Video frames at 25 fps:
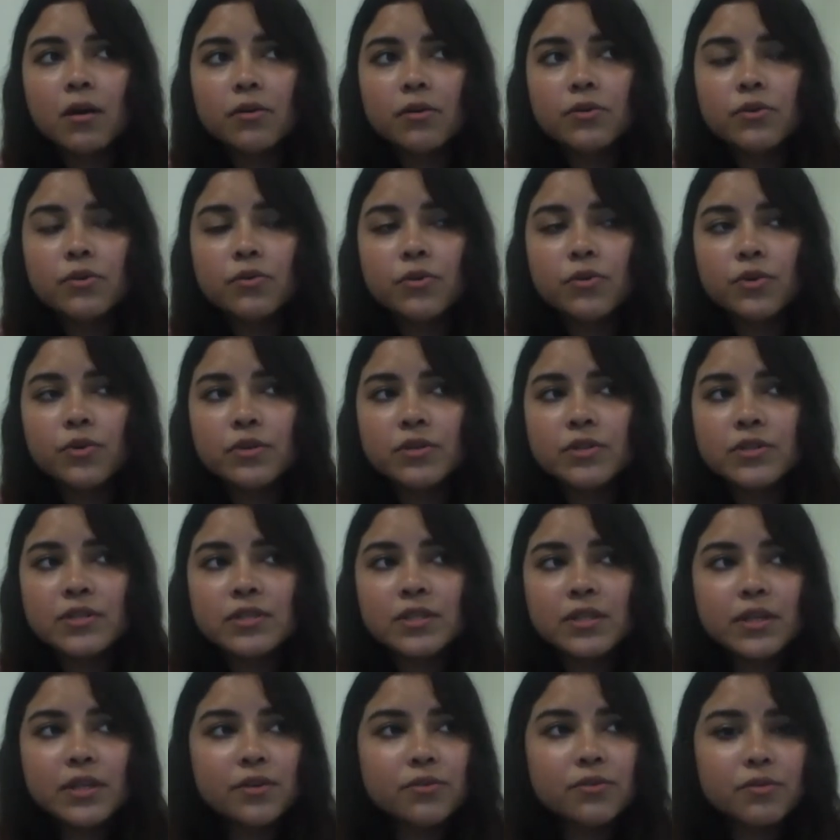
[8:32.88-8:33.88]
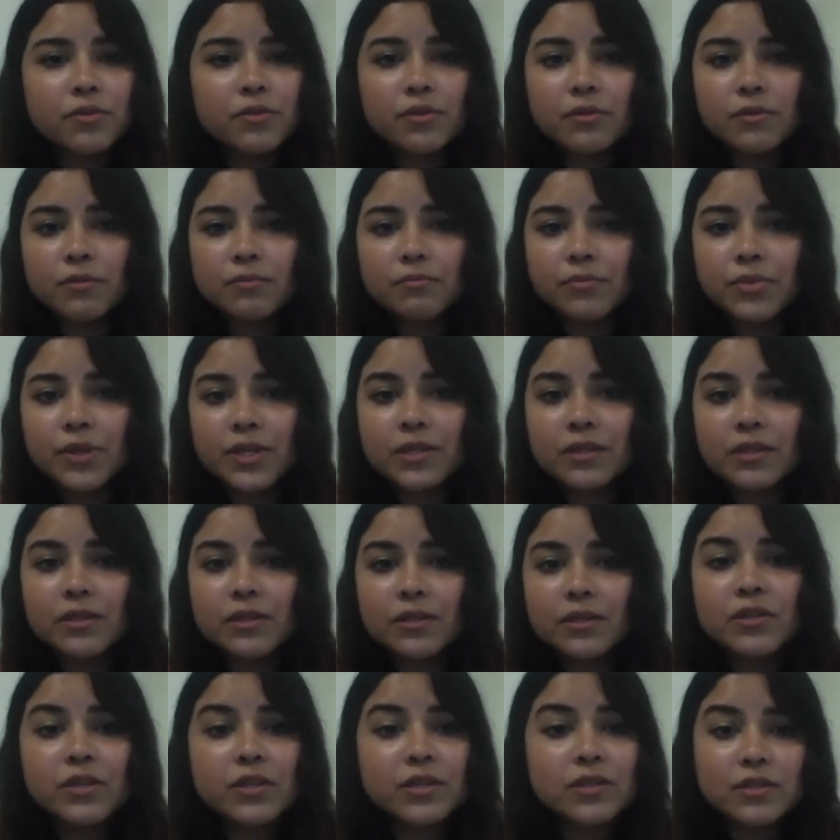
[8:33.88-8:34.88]
you could see, you know, the
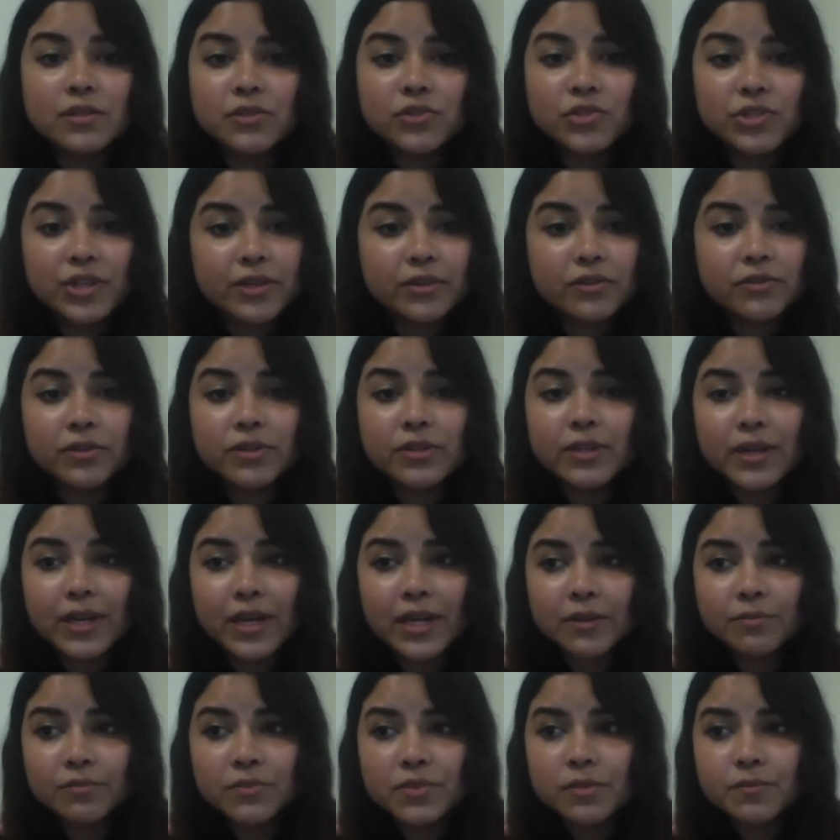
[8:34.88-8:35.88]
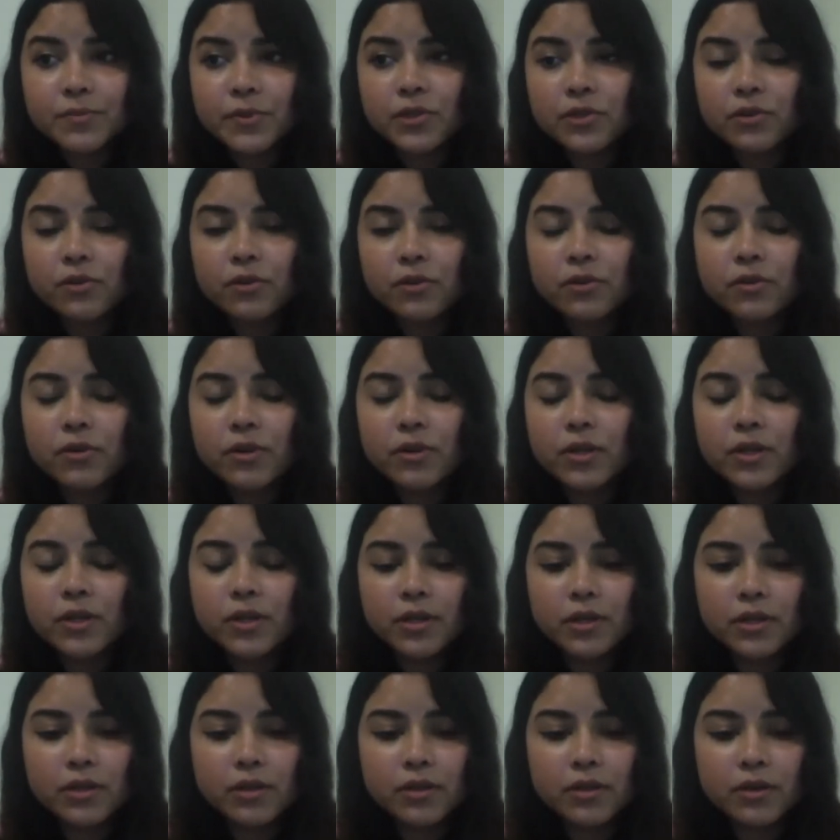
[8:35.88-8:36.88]
increase in gendered crimes,
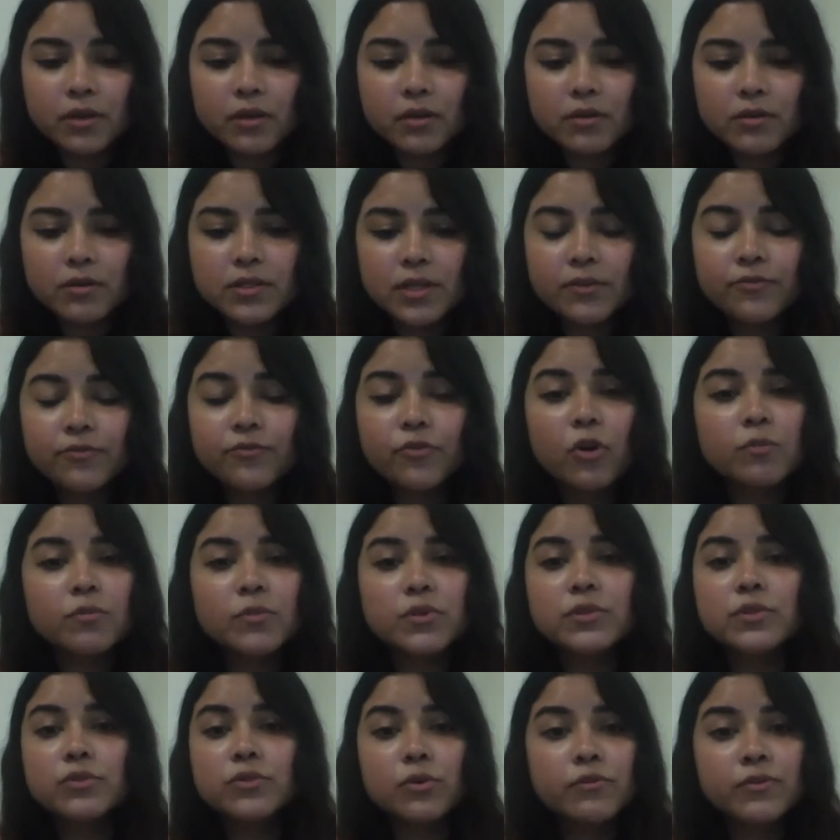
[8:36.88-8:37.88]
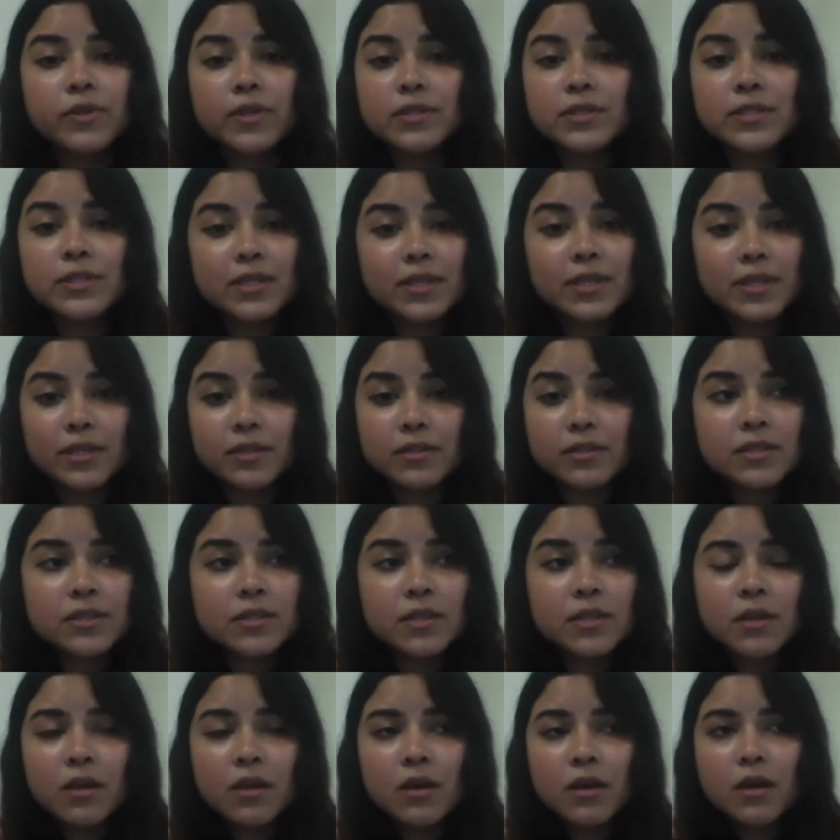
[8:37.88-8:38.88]
particularly in, say, former Soviet
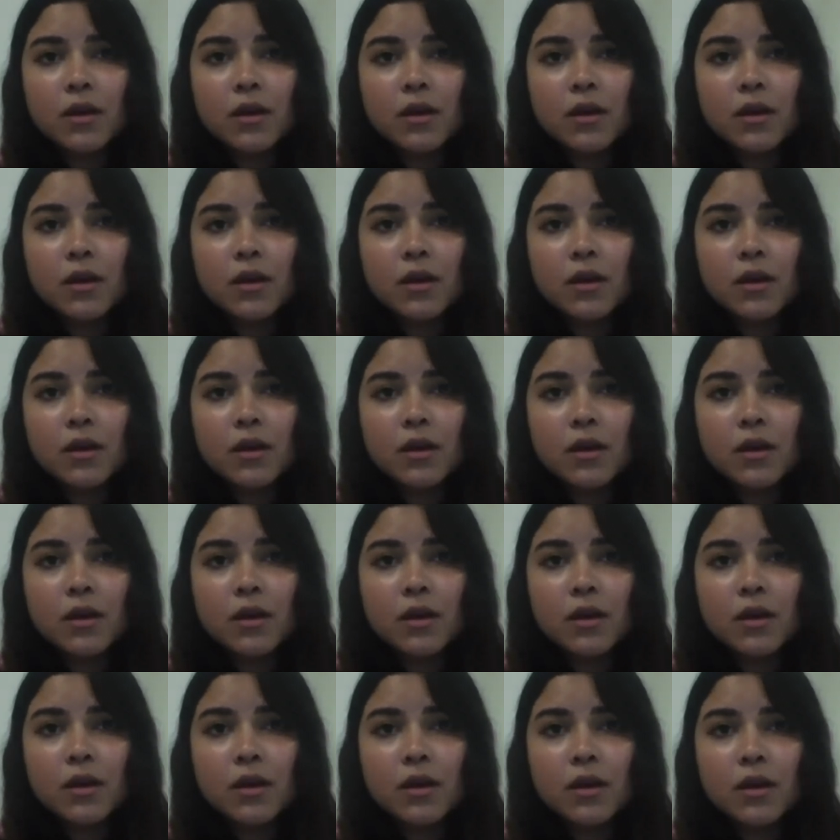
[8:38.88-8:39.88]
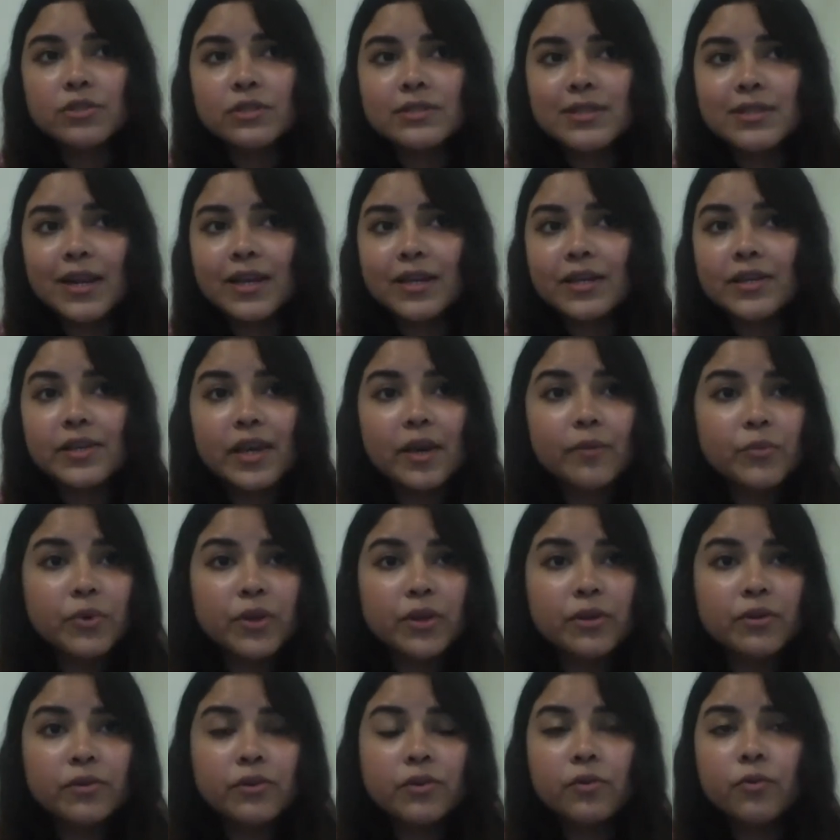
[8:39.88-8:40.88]
states, countries like
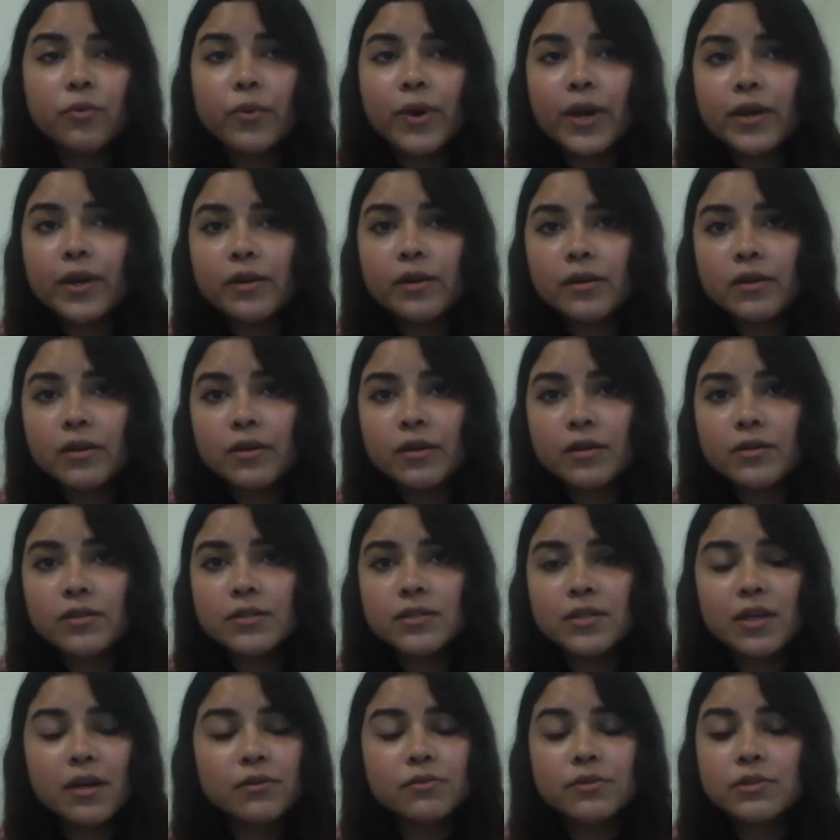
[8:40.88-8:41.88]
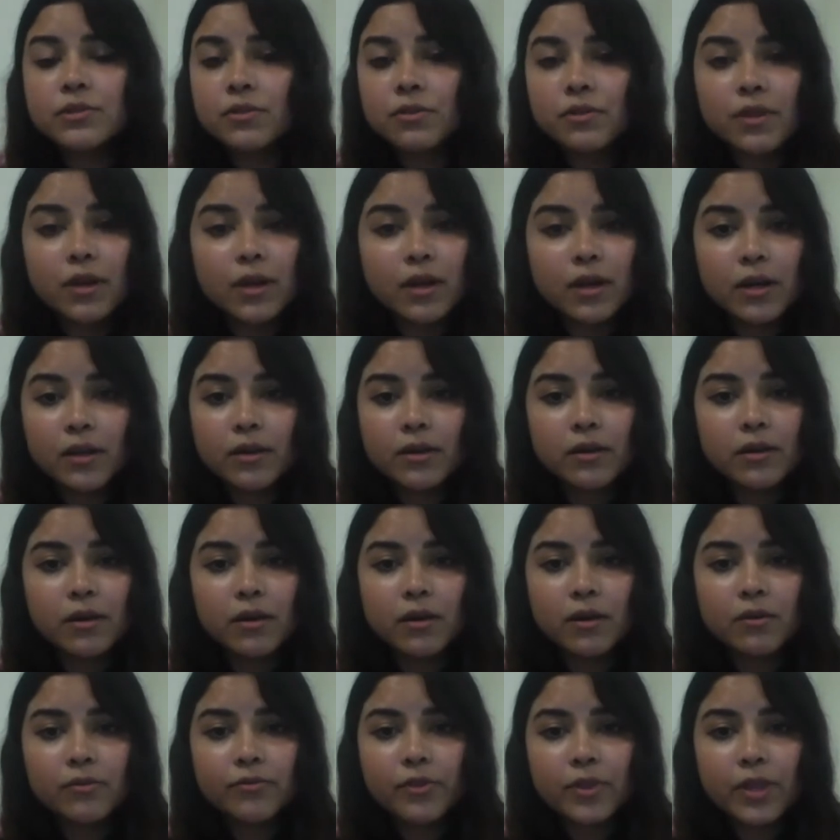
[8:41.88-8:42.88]
Yemen, Rwanda, South Sudan,
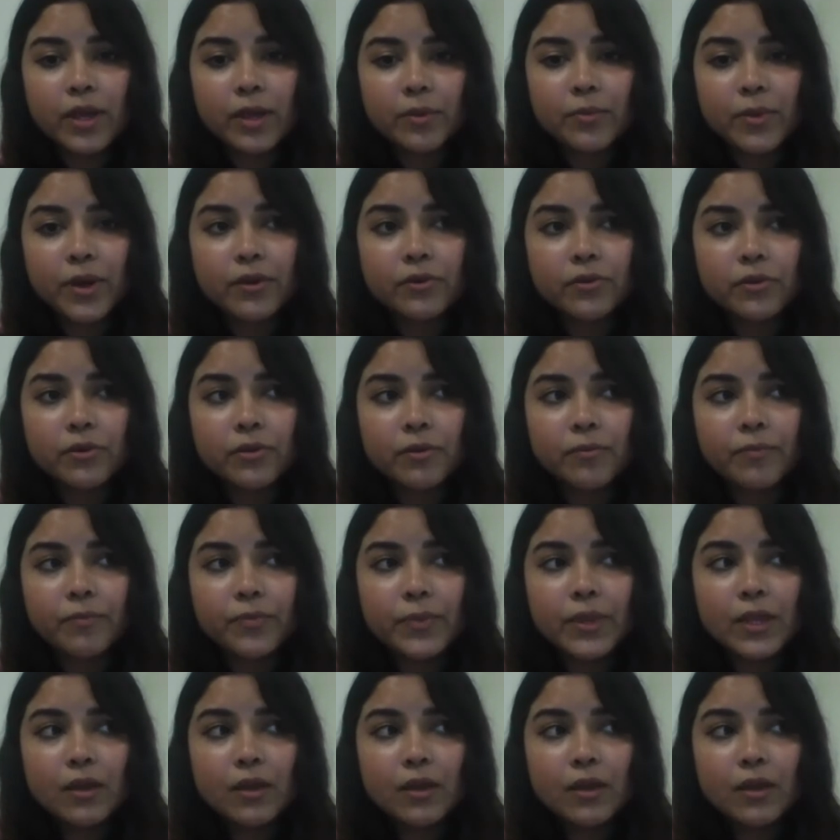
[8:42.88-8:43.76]
for that matter,